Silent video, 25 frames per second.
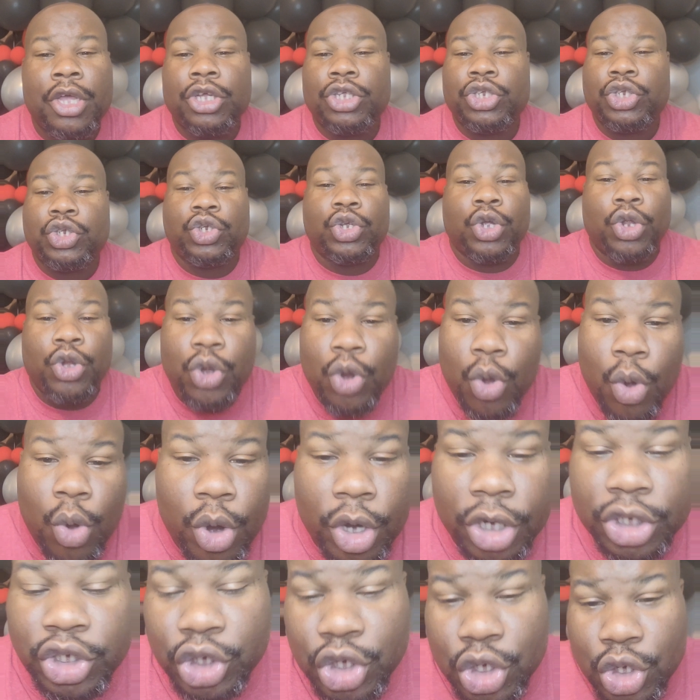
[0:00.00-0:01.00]

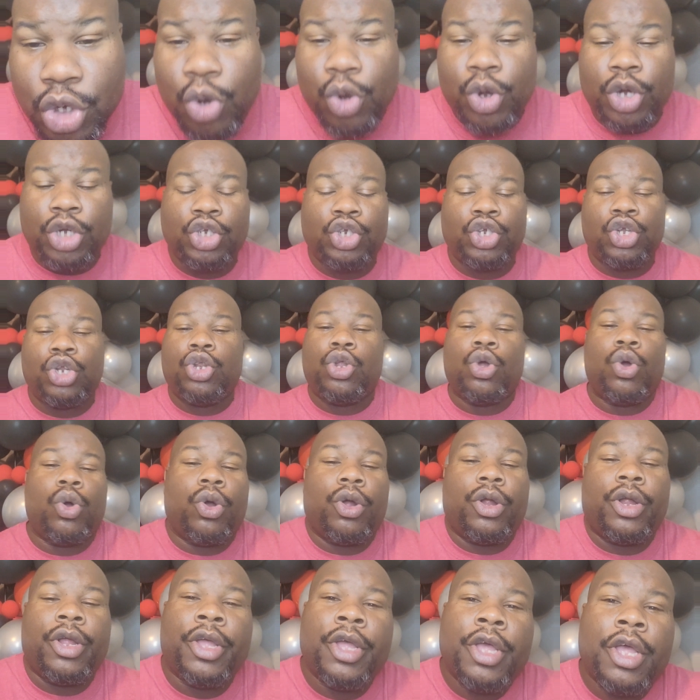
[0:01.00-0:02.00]

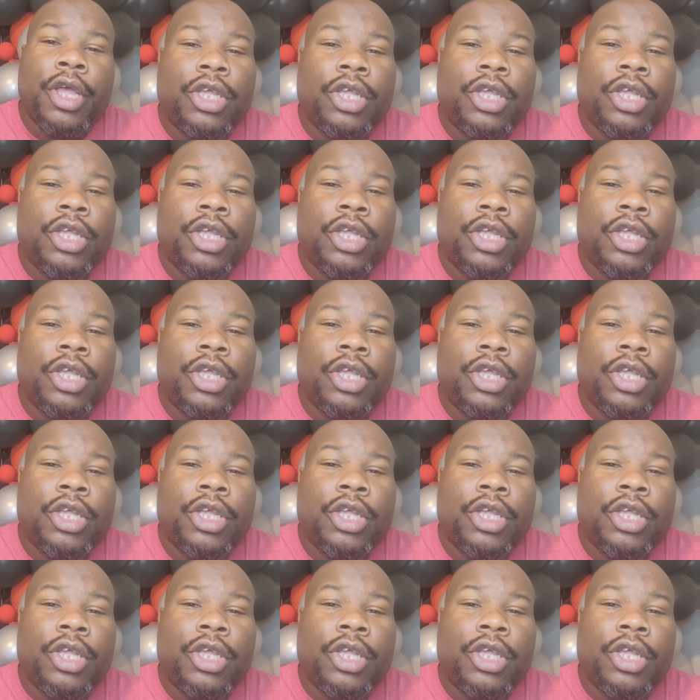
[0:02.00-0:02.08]
Shedeur.